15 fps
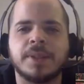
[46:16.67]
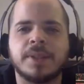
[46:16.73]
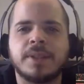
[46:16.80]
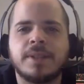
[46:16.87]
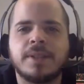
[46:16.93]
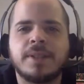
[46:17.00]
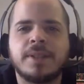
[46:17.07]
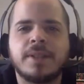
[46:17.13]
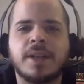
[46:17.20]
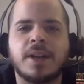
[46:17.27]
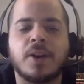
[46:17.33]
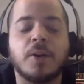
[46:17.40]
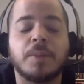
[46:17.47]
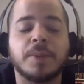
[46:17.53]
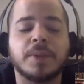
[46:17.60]
be. I
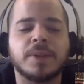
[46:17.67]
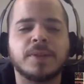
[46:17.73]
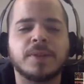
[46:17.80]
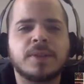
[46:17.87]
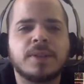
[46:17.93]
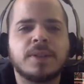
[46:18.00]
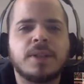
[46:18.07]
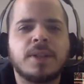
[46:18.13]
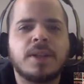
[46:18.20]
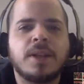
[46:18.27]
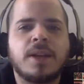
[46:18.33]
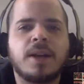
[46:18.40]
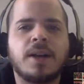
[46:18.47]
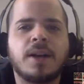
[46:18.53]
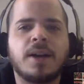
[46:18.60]
hope it is.
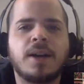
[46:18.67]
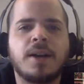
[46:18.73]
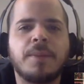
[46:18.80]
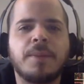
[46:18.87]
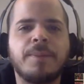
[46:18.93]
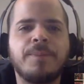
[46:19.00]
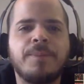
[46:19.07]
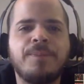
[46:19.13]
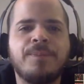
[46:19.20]
Um,